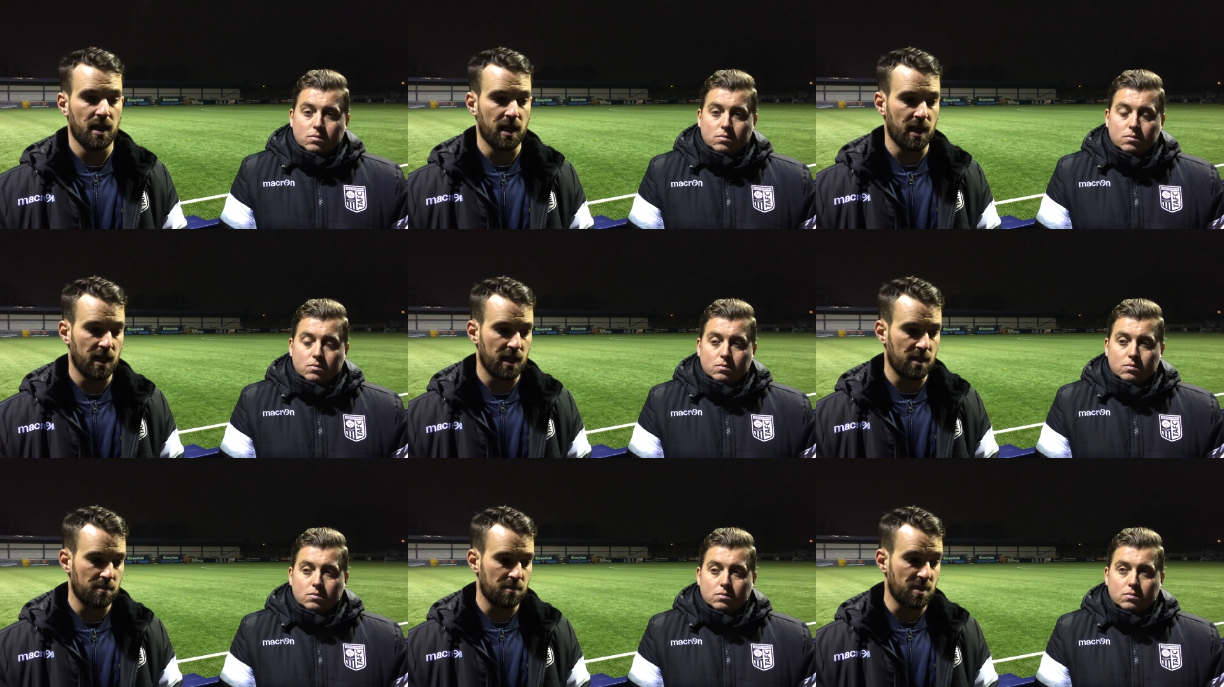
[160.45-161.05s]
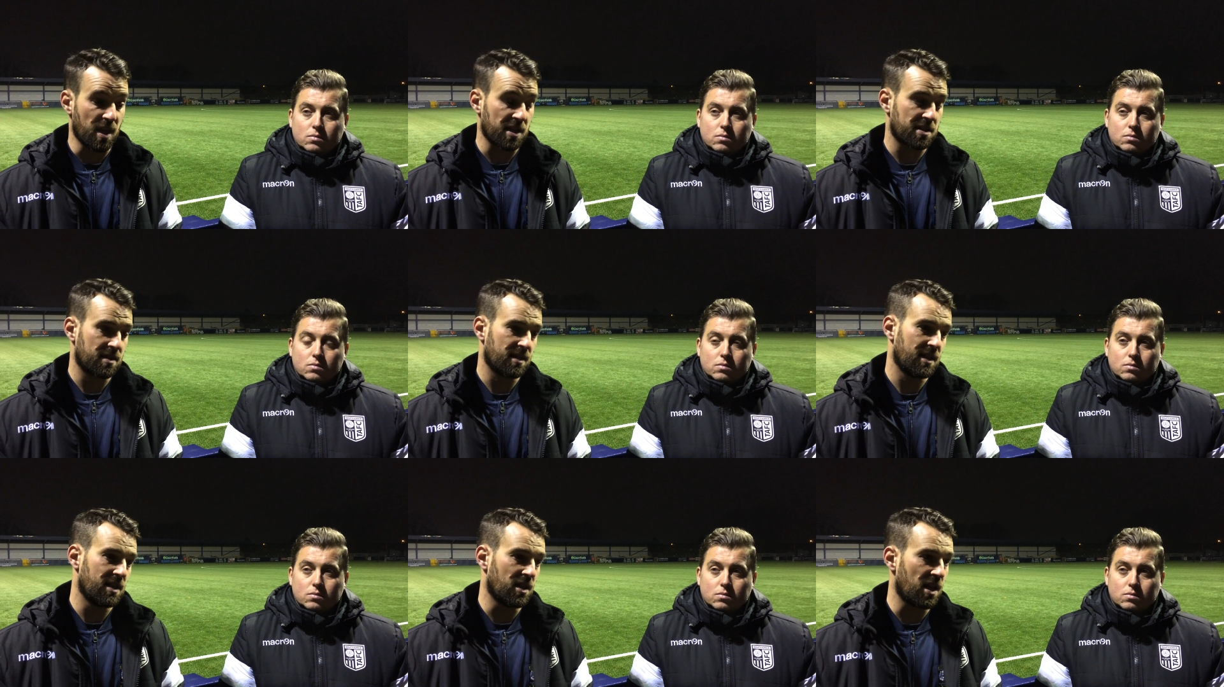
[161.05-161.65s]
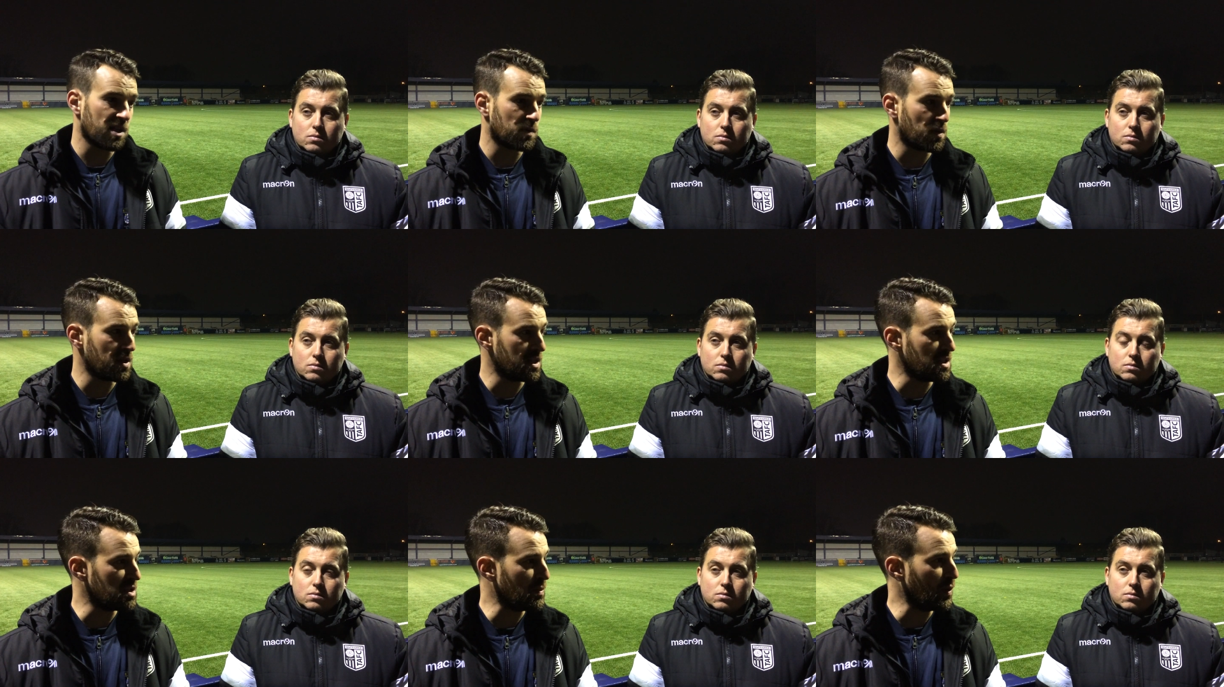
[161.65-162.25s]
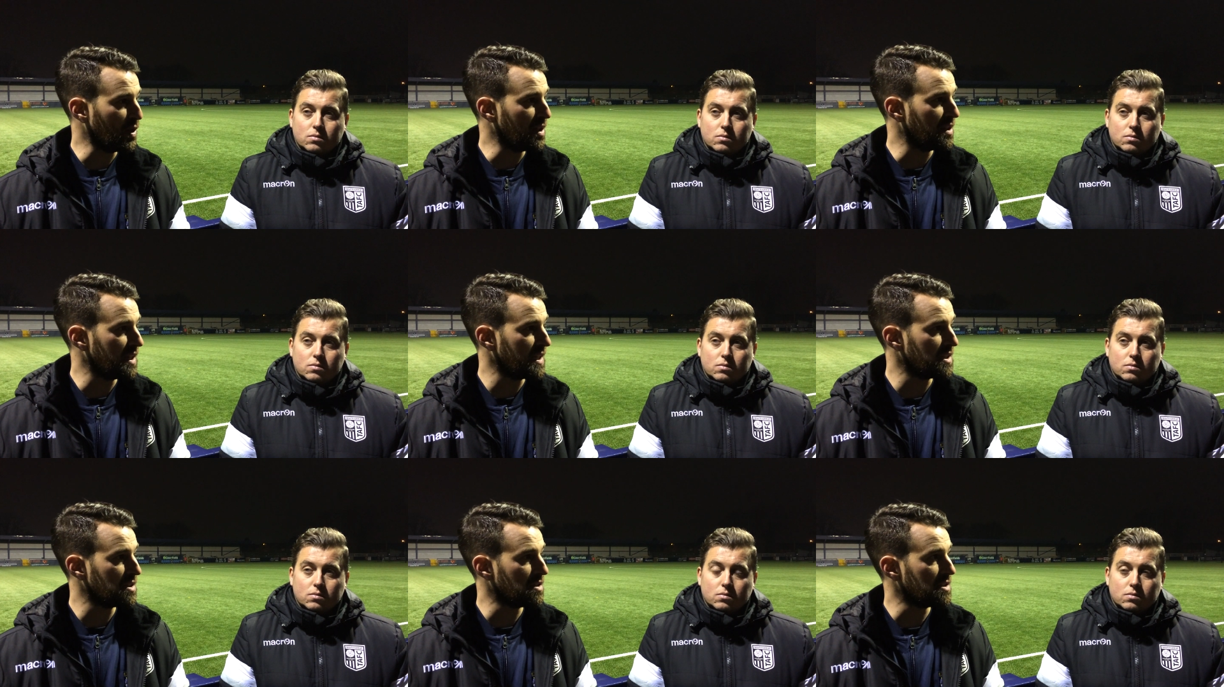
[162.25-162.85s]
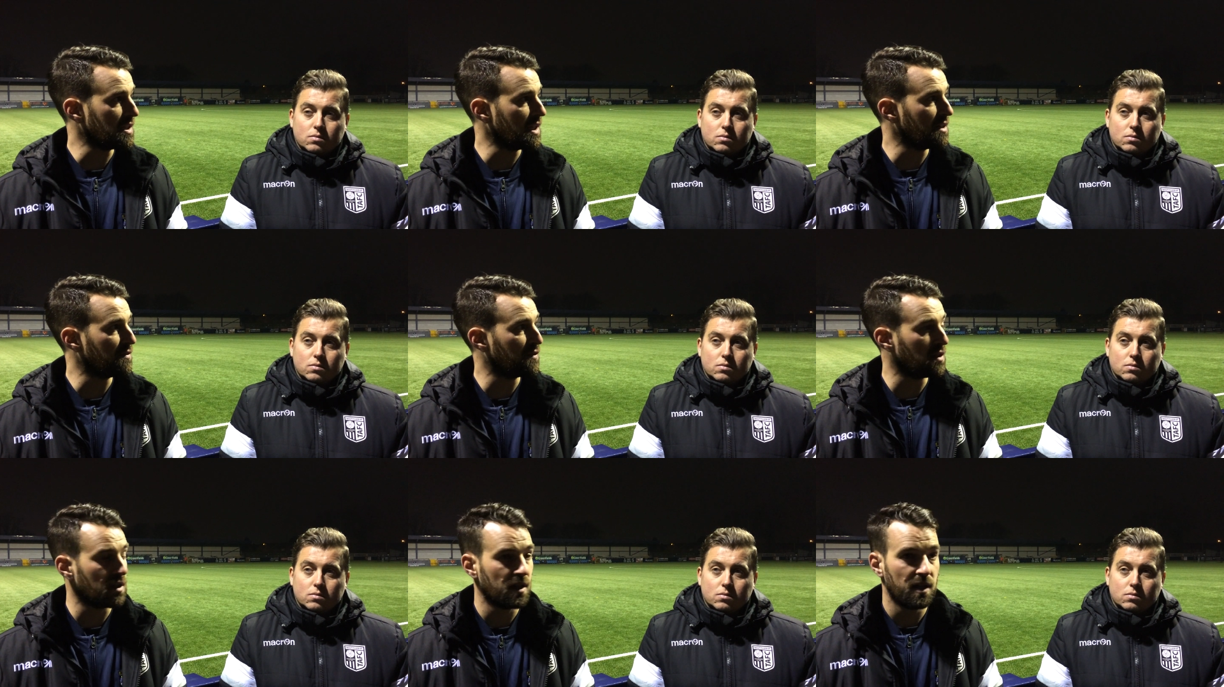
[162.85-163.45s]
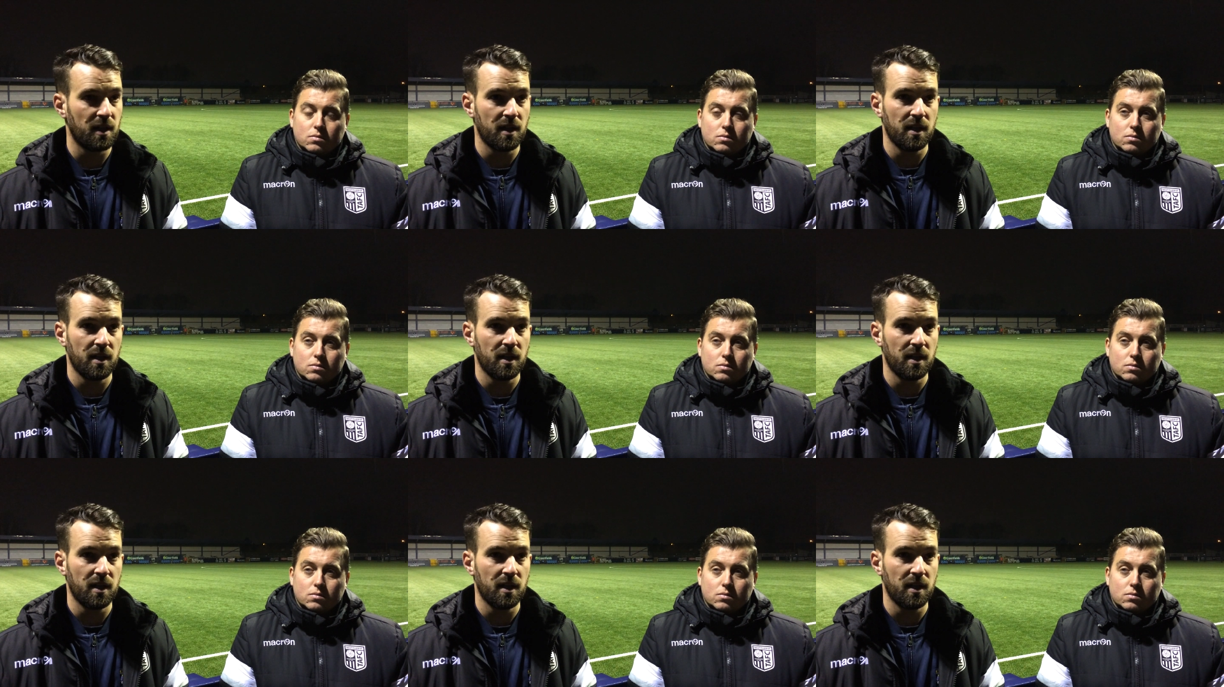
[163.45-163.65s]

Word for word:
Speaker 1: Um, and that's, you know, that's one of the disappointing things because, like, for